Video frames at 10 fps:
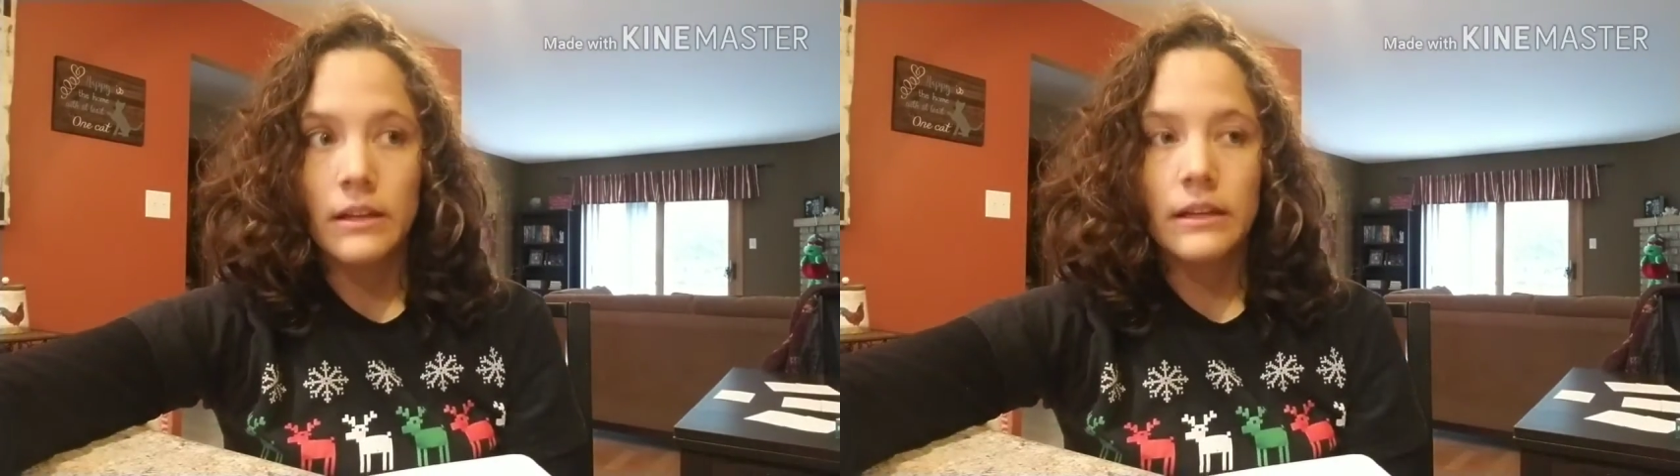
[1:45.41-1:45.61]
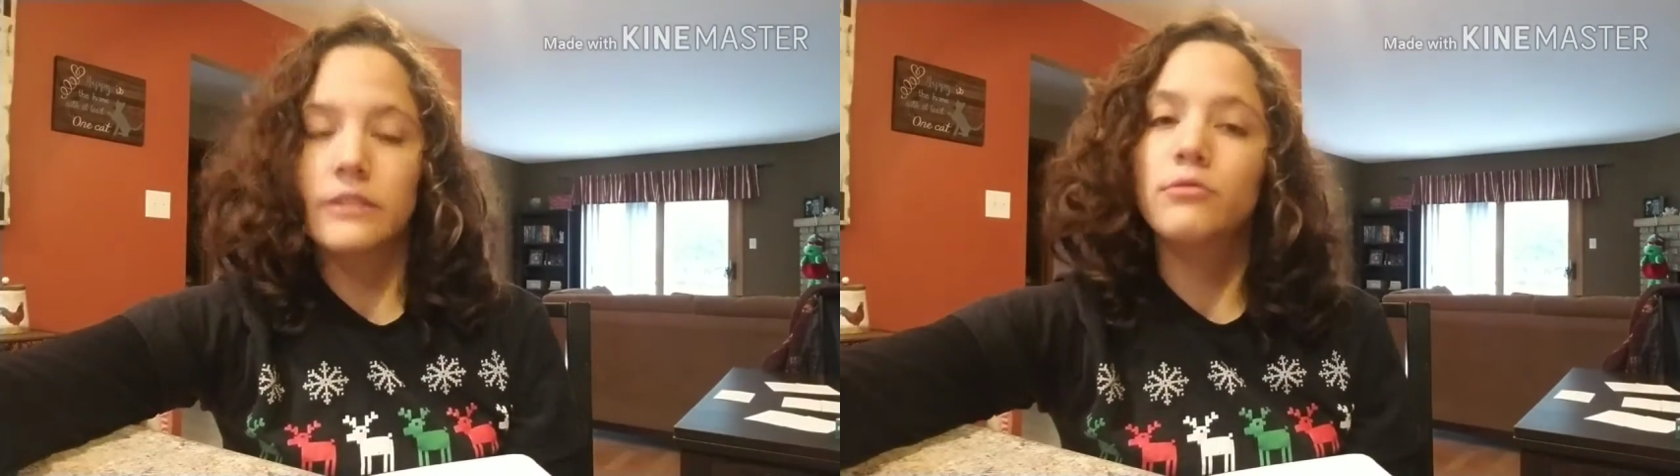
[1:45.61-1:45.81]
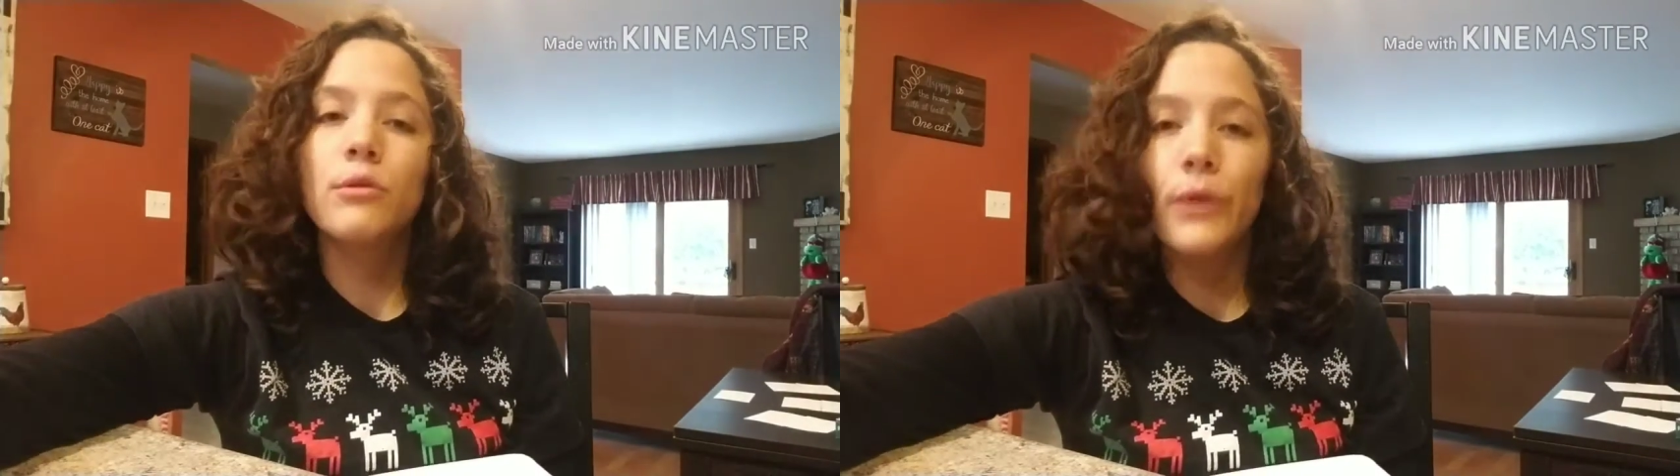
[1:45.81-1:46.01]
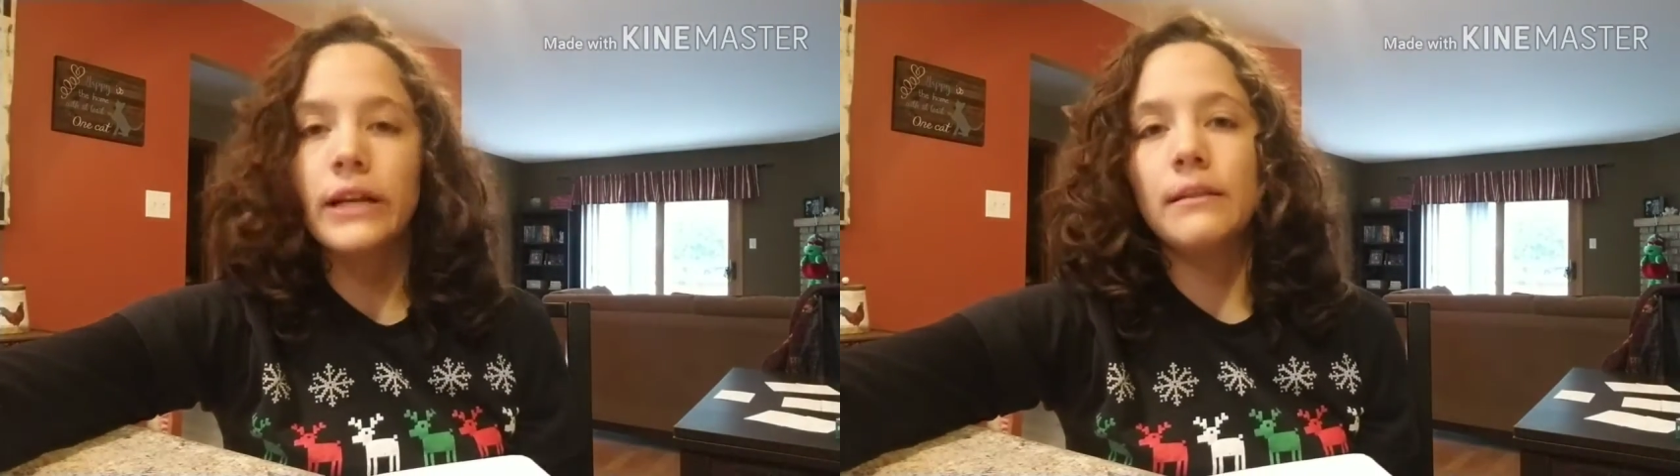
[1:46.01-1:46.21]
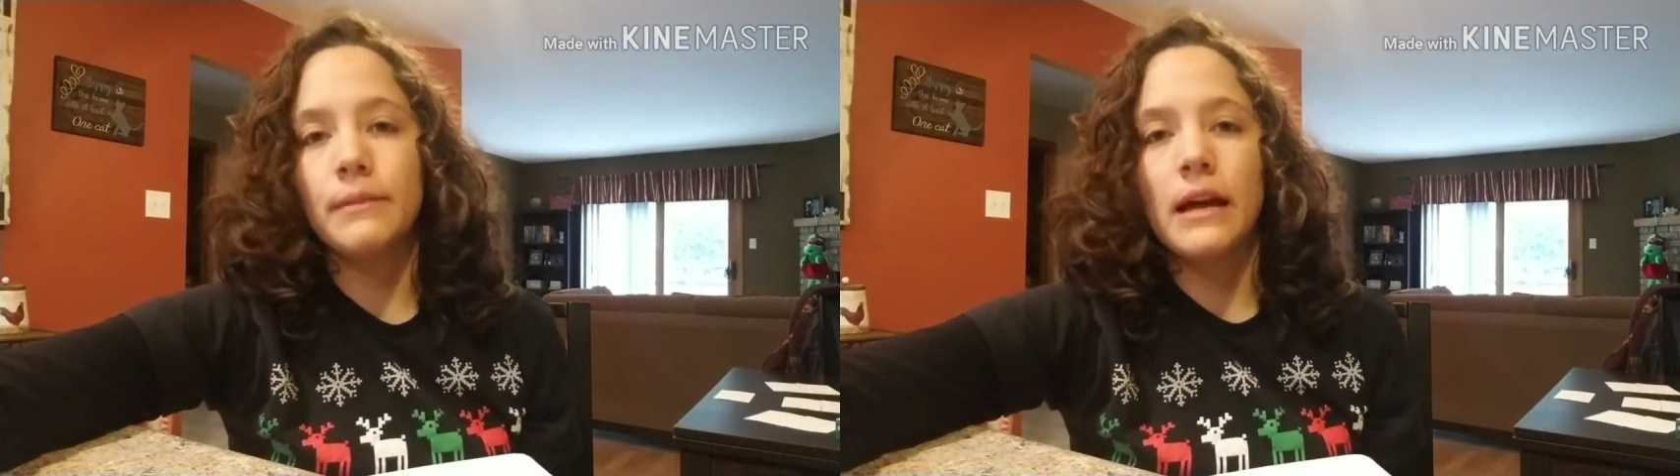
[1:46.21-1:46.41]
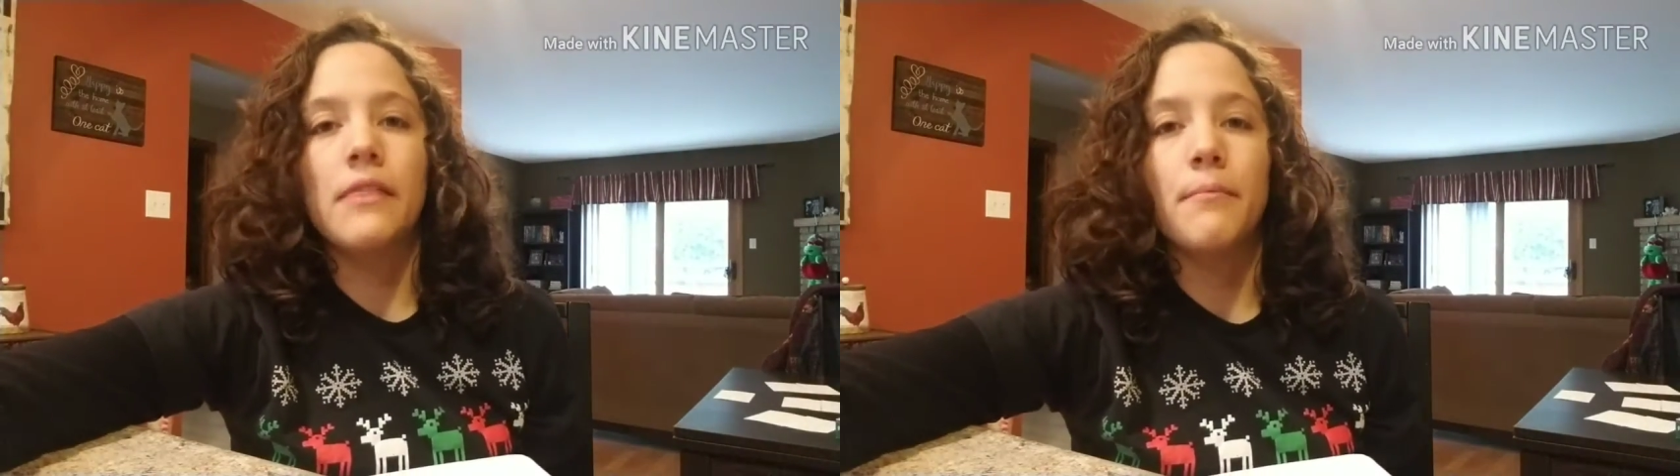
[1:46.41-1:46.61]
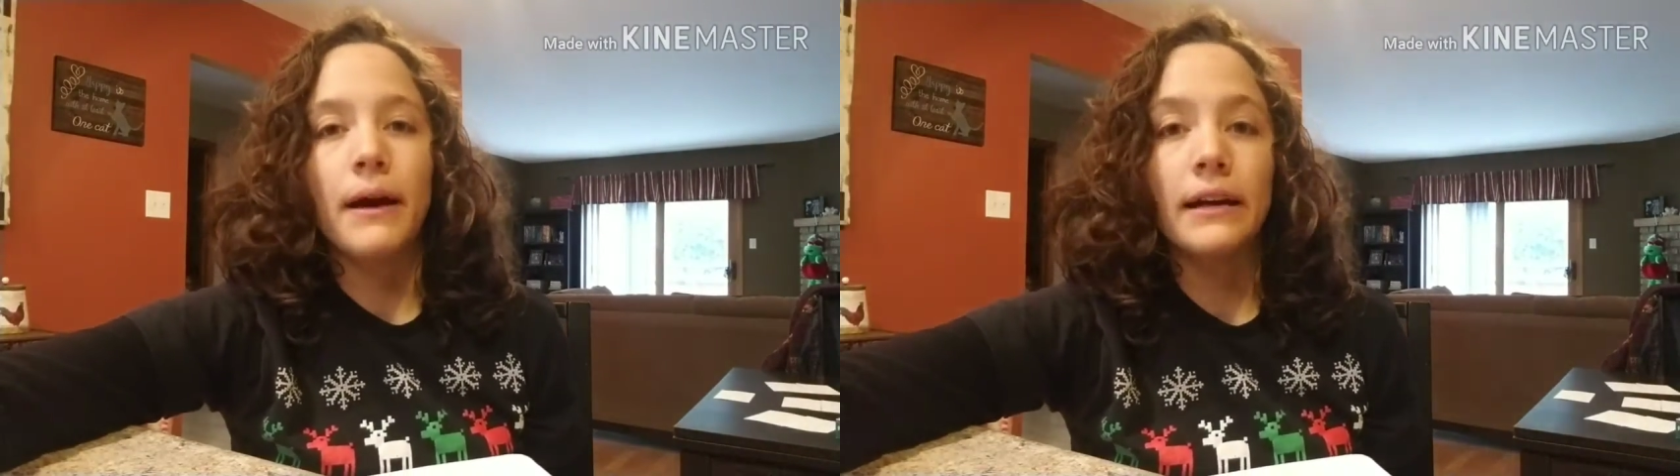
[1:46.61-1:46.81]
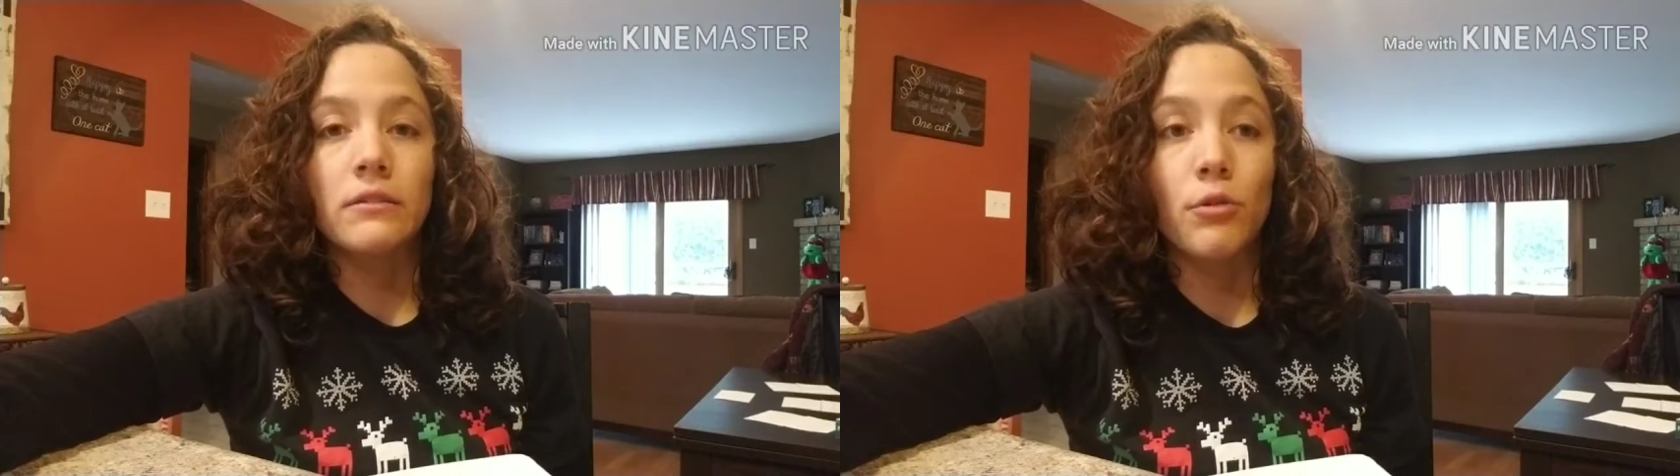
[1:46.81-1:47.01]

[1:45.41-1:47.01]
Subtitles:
Is there a weight limit on the pet?